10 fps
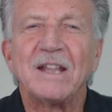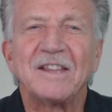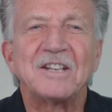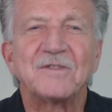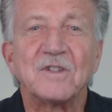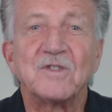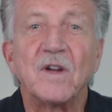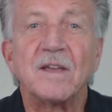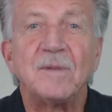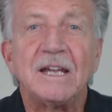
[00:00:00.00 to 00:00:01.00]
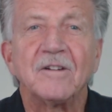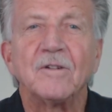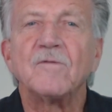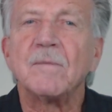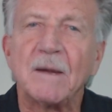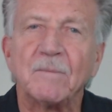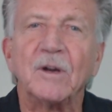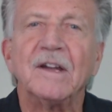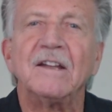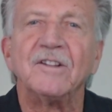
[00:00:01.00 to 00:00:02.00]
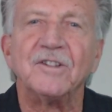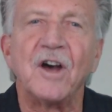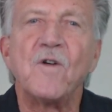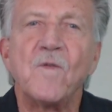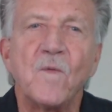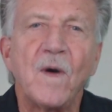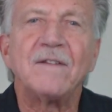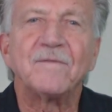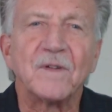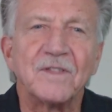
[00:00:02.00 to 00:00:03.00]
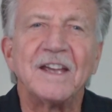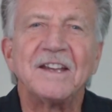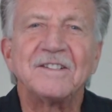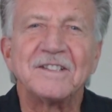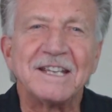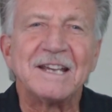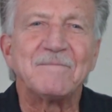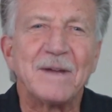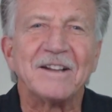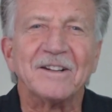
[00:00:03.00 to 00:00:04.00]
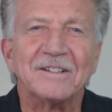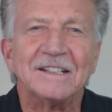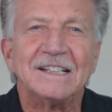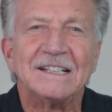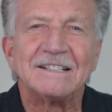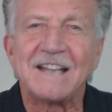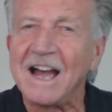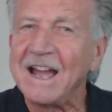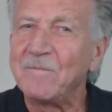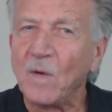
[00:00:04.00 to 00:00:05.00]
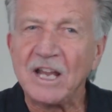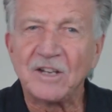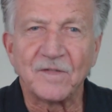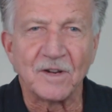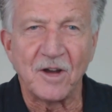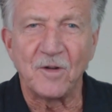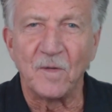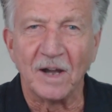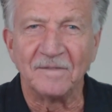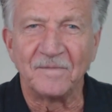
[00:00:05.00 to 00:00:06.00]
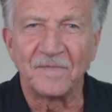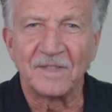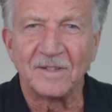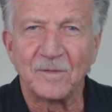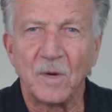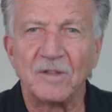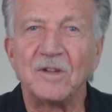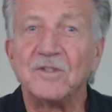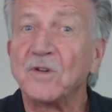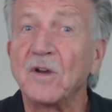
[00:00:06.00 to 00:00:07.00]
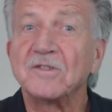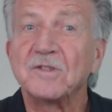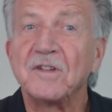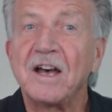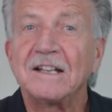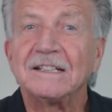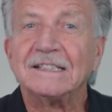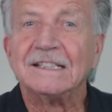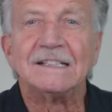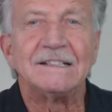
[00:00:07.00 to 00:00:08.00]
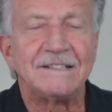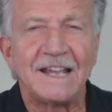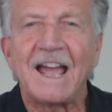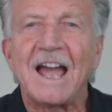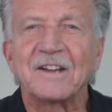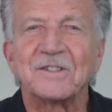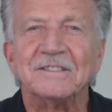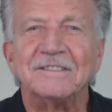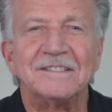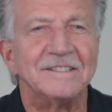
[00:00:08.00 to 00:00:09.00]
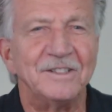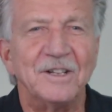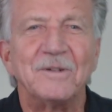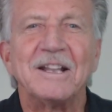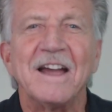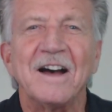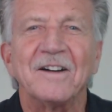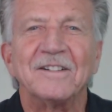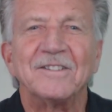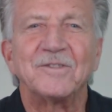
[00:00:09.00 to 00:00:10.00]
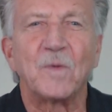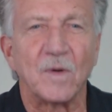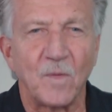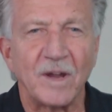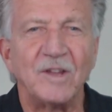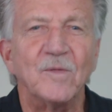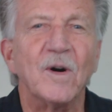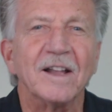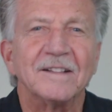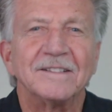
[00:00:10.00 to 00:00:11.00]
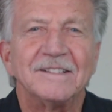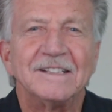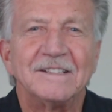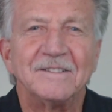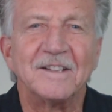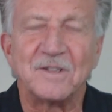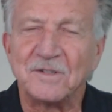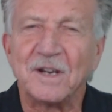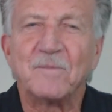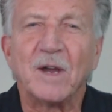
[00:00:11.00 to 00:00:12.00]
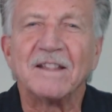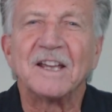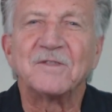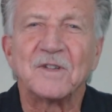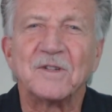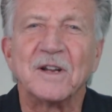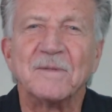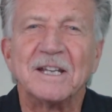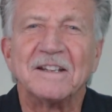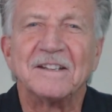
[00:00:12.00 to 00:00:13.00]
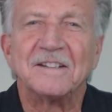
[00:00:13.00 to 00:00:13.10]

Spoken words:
Britt. Thanks for joining me here. And remember, don't wait for things to get better. Time waits for no one. Whether you join us or not, take action. Do it now toward what you want. This is Jim Britt. Thanks for joining me.